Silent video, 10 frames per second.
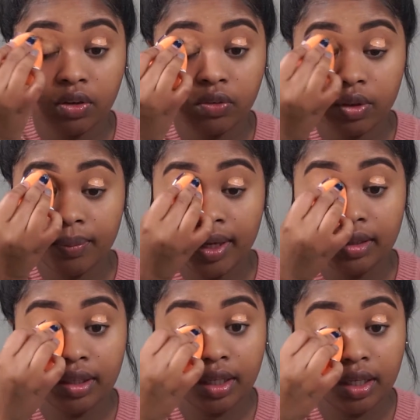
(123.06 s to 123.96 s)
over my
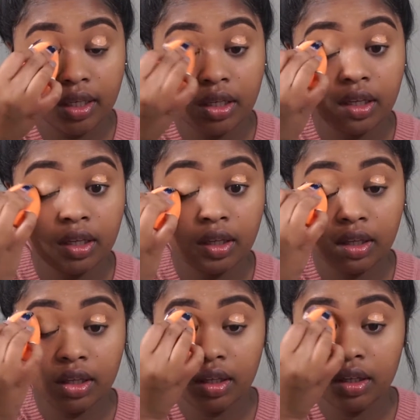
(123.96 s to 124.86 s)
lid.
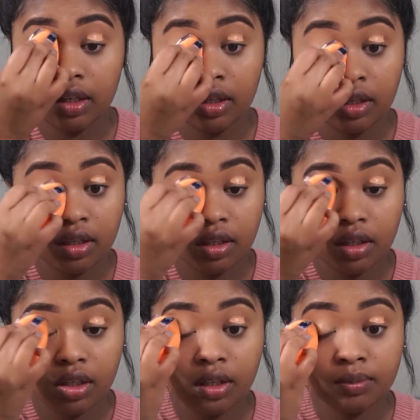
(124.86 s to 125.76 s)

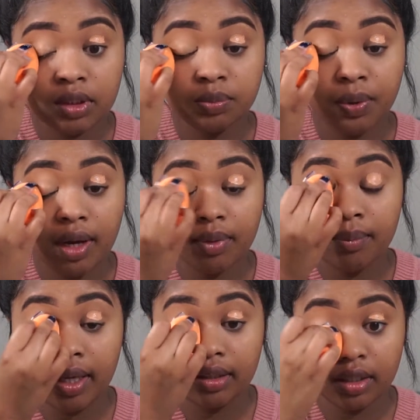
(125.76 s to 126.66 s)
And I'm just priming
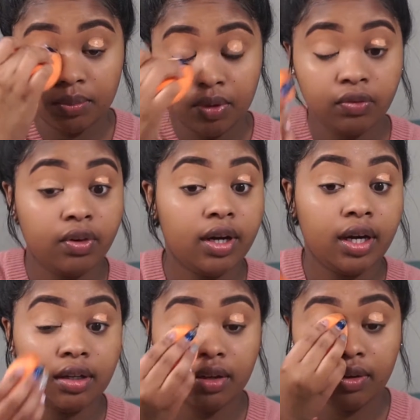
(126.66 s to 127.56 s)
my lid before
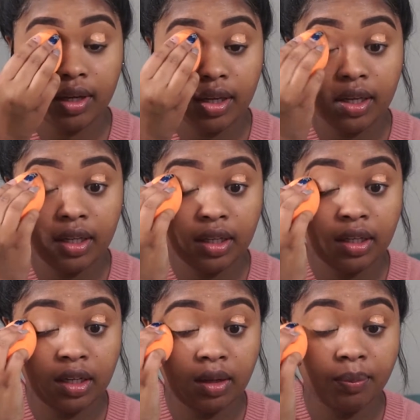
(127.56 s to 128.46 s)
I go ahead
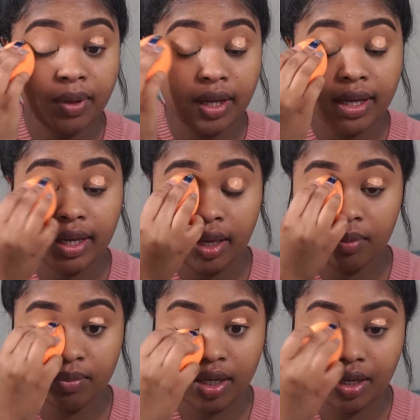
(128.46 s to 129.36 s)
and apply
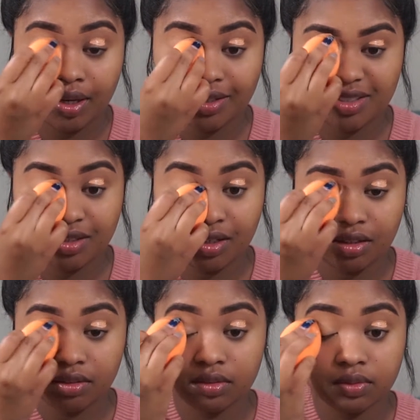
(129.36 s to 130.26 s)
my
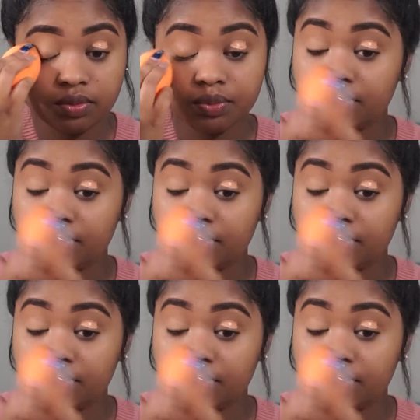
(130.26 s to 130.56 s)
eyeshadow.